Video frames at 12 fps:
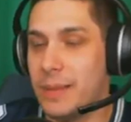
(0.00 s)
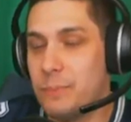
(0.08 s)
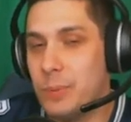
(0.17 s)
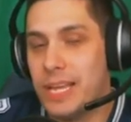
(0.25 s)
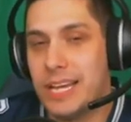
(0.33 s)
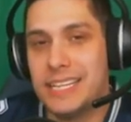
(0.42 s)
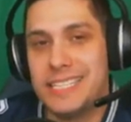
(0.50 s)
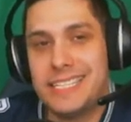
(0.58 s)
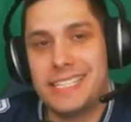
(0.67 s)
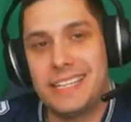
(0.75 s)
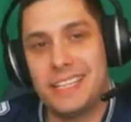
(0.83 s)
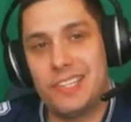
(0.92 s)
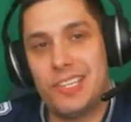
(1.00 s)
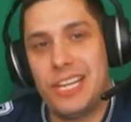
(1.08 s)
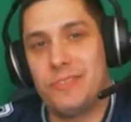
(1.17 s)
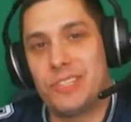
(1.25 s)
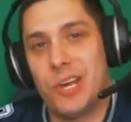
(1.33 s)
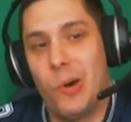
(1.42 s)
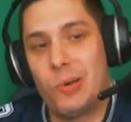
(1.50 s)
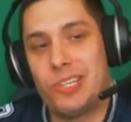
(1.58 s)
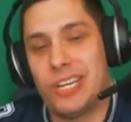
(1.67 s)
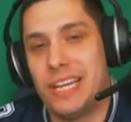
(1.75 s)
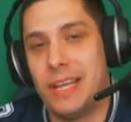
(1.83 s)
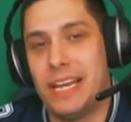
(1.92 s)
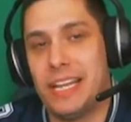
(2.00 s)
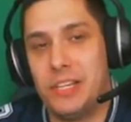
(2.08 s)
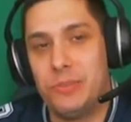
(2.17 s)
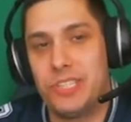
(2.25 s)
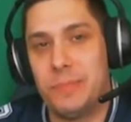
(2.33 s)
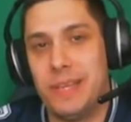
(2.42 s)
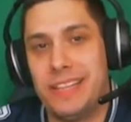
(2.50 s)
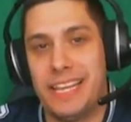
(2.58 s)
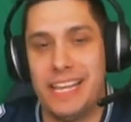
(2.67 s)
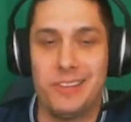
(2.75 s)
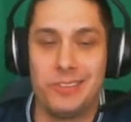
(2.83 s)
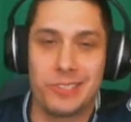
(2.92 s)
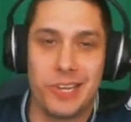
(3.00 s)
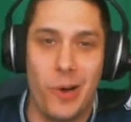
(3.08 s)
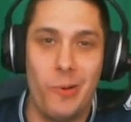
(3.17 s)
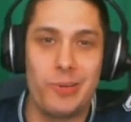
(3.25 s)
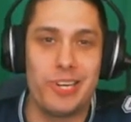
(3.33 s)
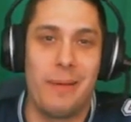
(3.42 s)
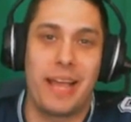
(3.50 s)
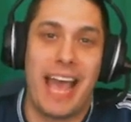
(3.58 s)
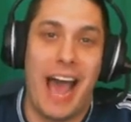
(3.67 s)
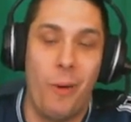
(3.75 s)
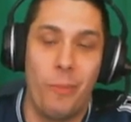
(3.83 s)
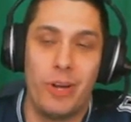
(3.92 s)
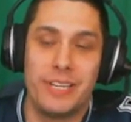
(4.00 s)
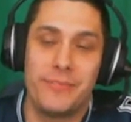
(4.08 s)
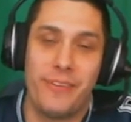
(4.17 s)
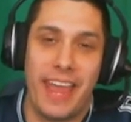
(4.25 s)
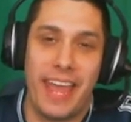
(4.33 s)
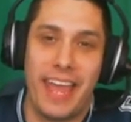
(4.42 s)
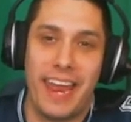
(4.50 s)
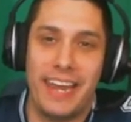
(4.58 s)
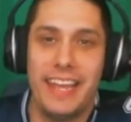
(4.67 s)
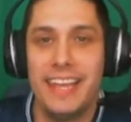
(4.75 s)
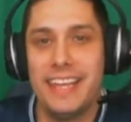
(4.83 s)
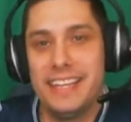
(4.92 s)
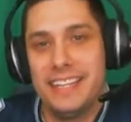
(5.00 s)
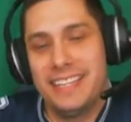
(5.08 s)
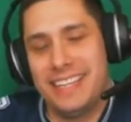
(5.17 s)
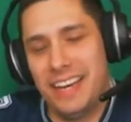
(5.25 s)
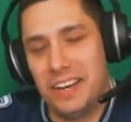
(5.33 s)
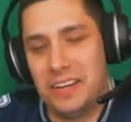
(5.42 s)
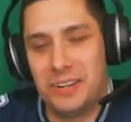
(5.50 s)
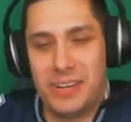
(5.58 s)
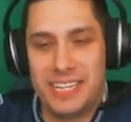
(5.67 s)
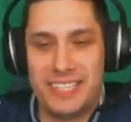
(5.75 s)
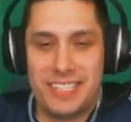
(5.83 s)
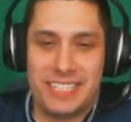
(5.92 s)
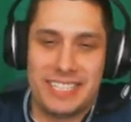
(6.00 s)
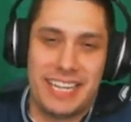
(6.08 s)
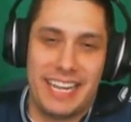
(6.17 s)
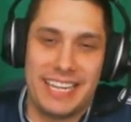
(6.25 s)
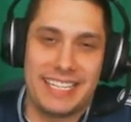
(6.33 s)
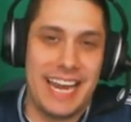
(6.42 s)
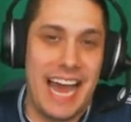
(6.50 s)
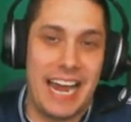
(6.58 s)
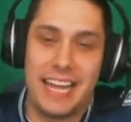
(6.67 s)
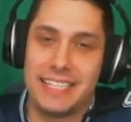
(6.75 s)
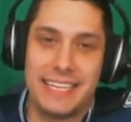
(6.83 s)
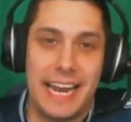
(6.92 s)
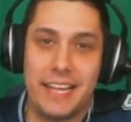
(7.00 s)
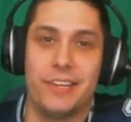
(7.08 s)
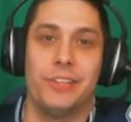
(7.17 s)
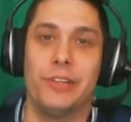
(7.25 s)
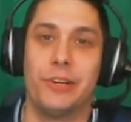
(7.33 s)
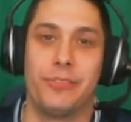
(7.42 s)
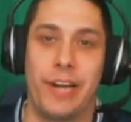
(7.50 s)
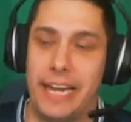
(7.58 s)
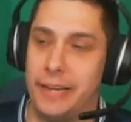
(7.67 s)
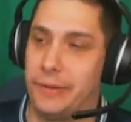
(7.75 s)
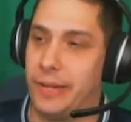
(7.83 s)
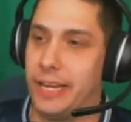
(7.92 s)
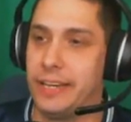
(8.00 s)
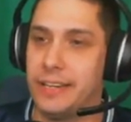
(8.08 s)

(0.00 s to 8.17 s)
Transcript: Because he's like the Chiefs coach, and he and he used to be the Eagles coach, and I'm a Cowboys fan. You know, it's just like, it's not it's not a good look for Andy Reid.